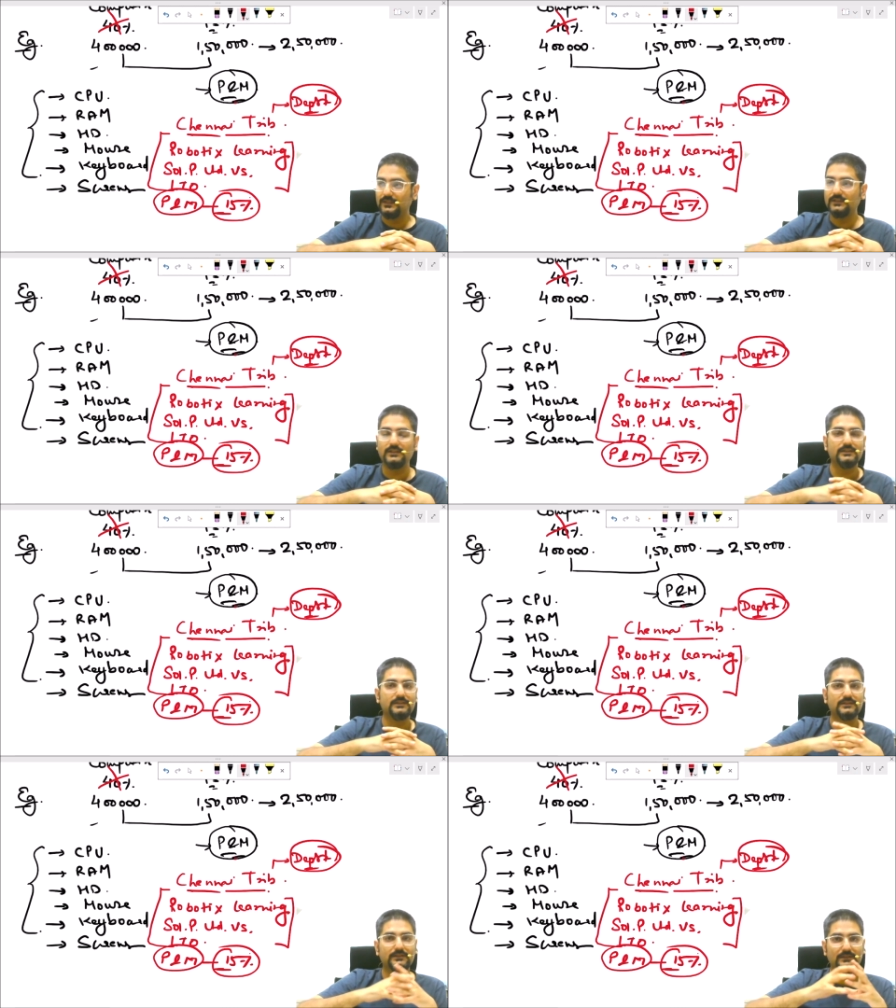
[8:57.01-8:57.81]
in
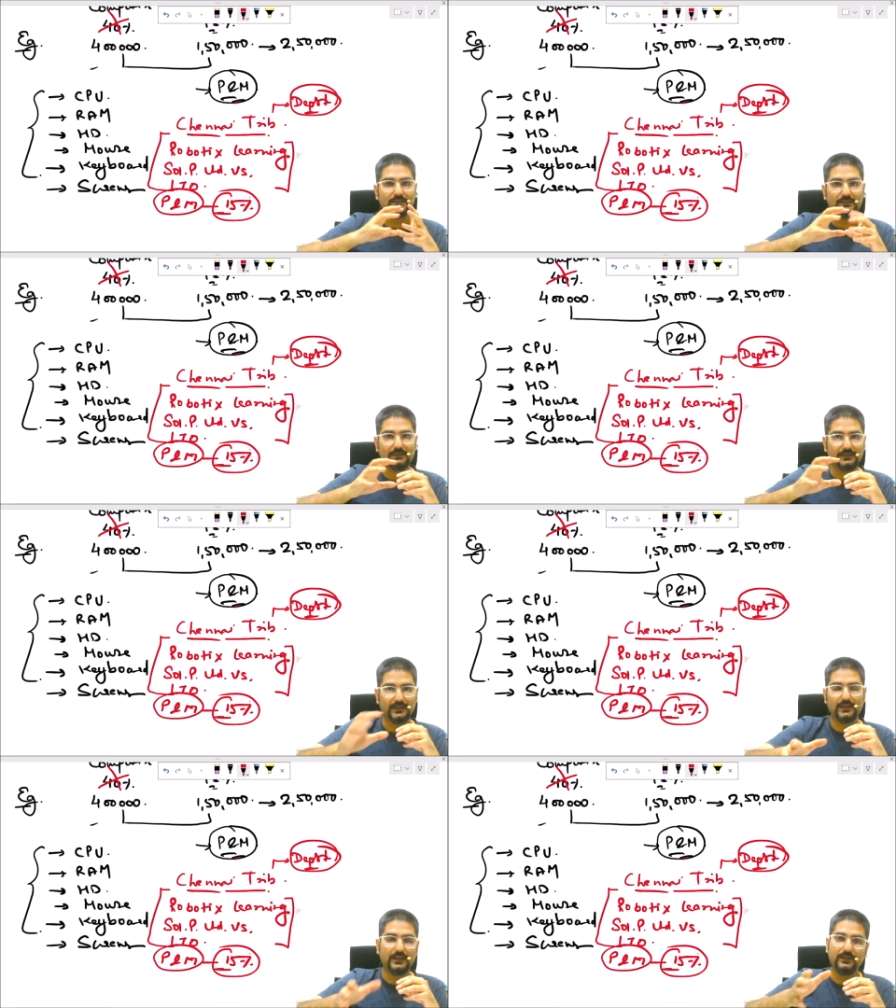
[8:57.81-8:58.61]
this
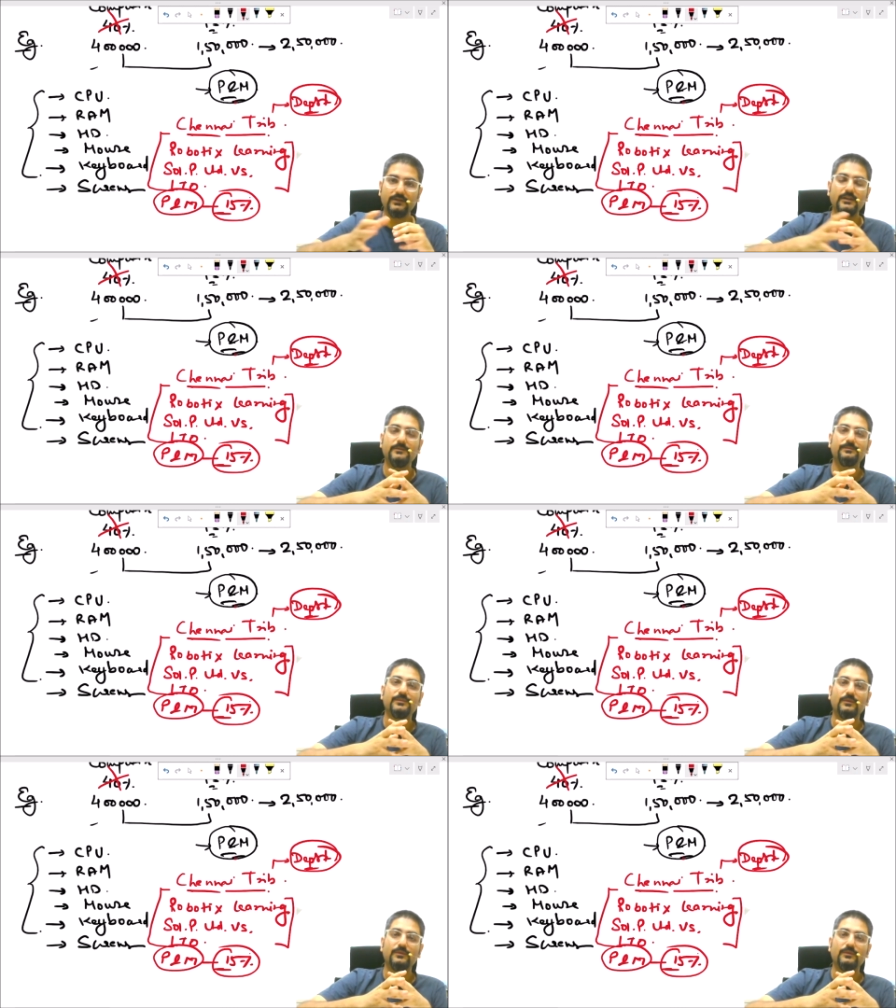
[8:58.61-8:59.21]
category